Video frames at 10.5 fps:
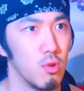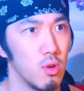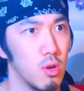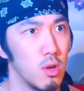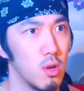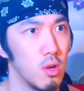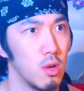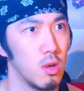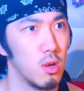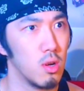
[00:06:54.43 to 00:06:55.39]

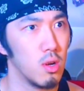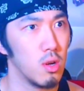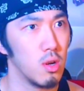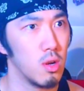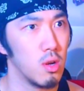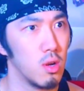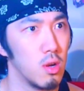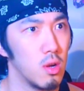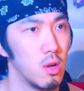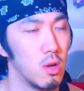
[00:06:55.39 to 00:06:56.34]

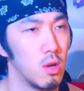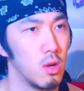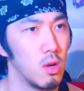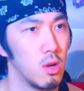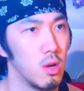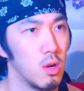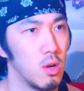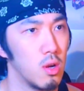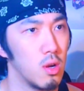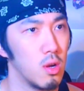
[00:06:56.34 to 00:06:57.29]

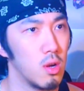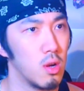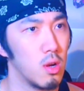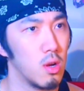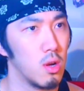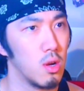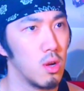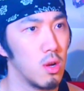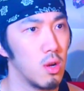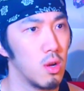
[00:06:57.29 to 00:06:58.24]

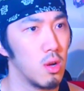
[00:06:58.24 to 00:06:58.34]
[no speech]